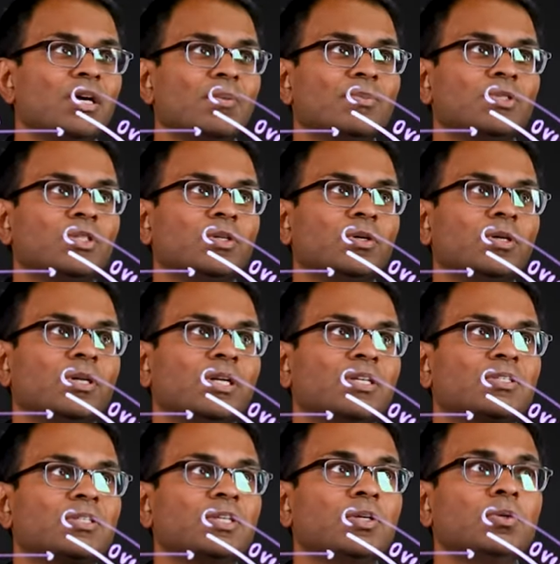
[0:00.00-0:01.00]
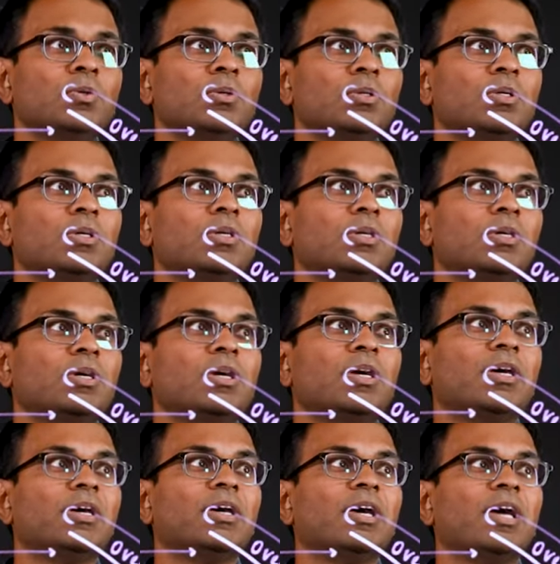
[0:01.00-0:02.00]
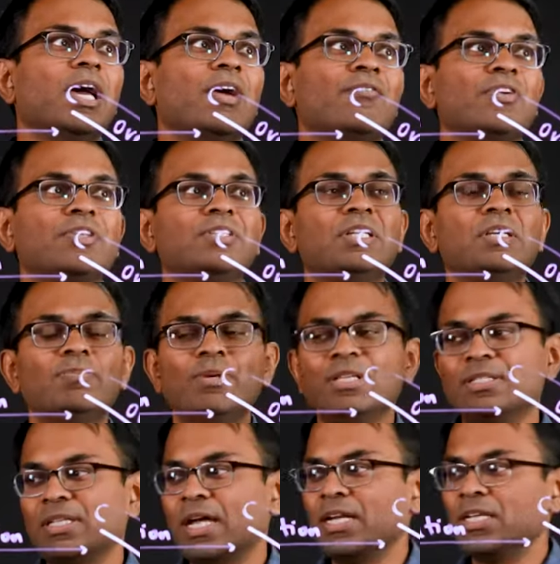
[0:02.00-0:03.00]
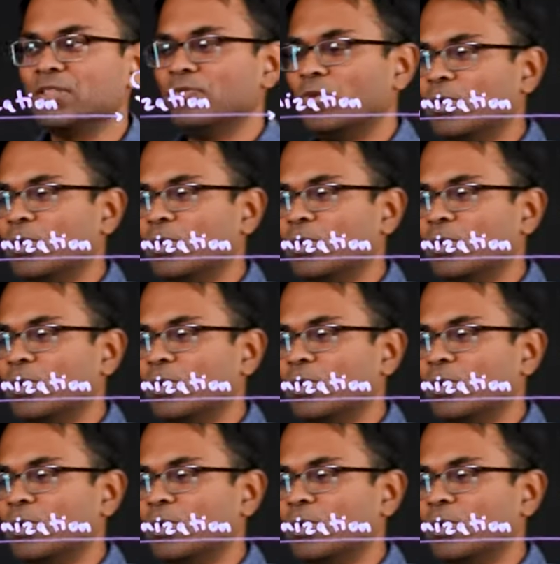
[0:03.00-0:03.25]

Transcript: comes to your rescue. FSDP stands